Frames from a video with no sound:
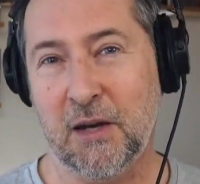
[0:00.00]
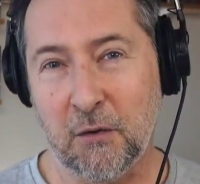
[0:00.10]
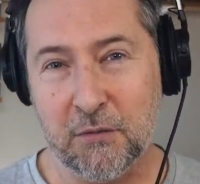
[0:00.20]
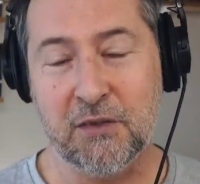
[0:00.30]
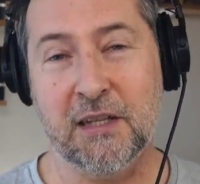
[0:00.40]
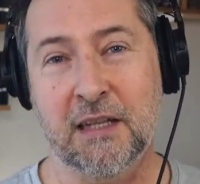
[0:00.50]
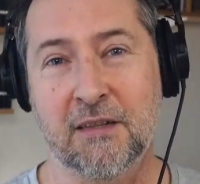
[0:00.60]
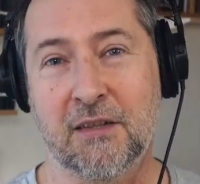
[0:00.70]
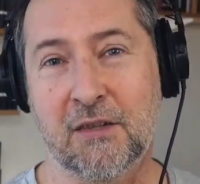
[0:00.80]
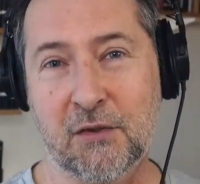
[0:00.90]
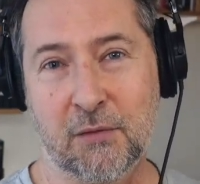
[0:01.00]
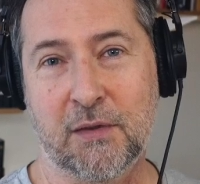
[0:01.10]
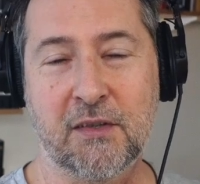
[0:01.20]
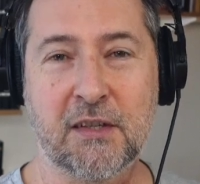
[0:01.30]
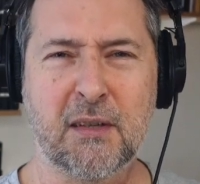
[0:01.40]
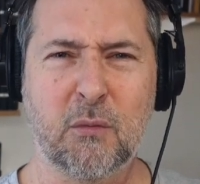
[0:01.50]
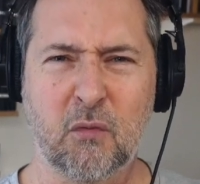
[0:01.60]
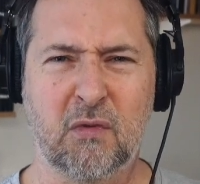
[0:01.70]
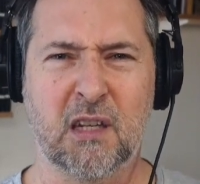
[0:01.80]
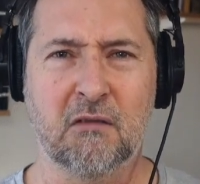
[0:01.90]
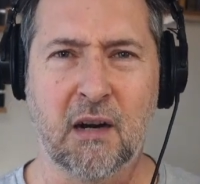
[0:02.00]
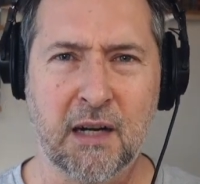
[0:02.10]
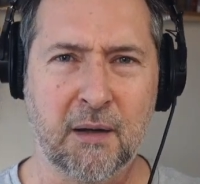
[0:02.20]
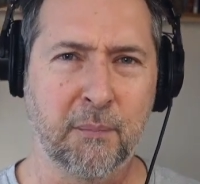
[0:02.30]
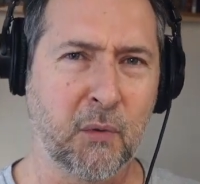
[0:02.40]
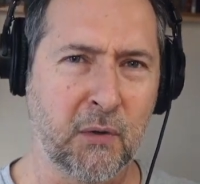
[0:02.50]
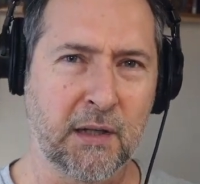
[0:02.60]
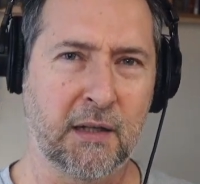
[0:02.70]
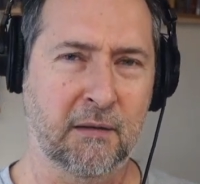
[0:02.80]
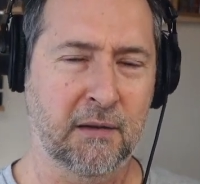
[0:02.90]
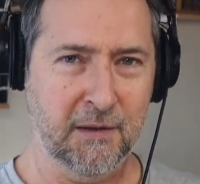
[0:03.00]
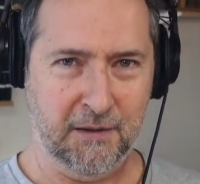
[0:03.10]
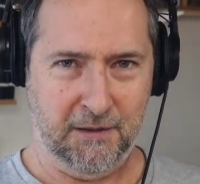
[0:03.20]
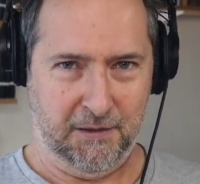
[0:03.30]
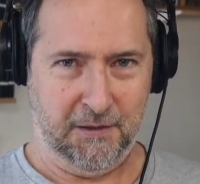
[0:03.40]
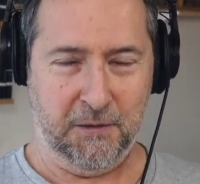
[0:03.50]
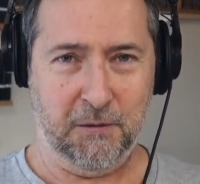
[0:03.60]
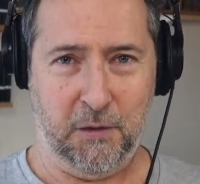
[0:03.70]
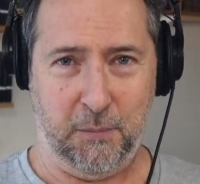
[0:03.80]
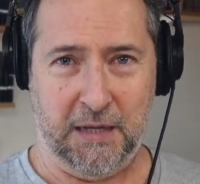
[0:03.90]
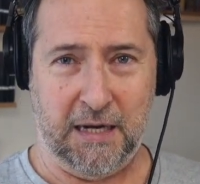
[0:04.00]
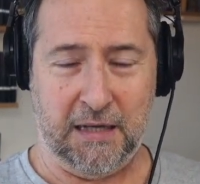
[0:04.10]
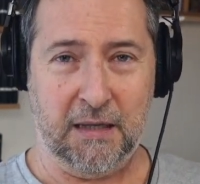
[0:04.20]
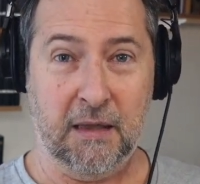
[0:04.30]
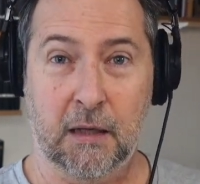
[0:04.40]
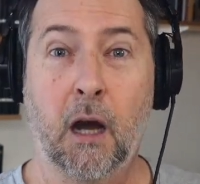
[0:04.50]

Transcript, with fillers: obviously under the Soviet system it all very grey and boring and nobody had anything.